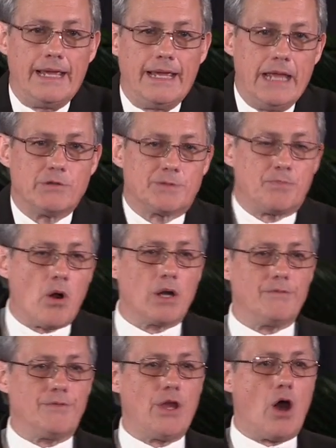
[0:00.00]
He was part
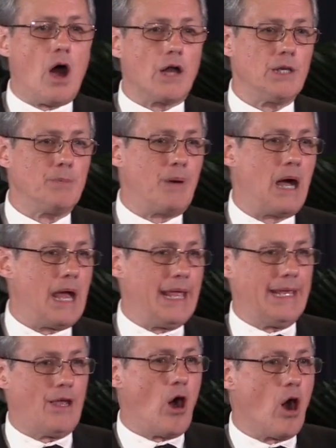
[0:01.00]
of the
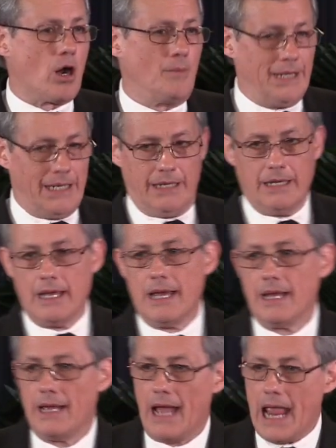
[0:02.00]
occupying army
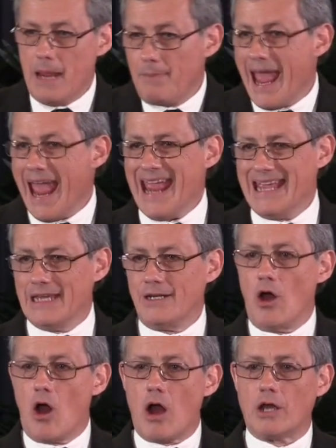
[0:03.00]
a pagan
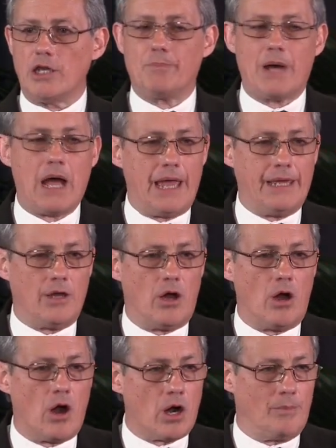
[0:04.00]
occupying
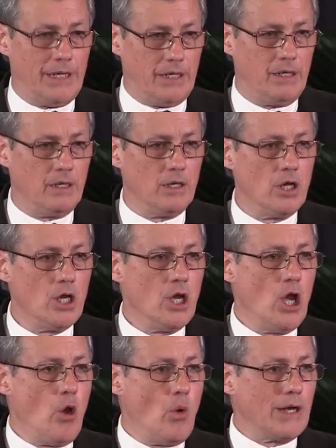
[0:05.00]
army
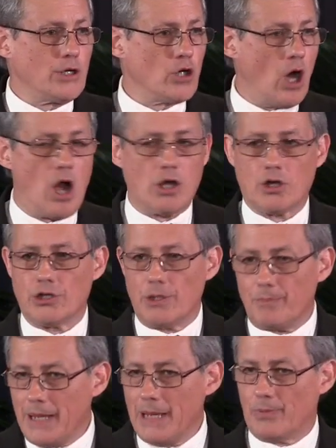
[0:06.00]
who had conquered the
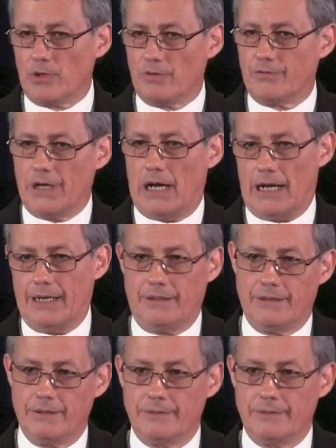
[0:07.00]
people of God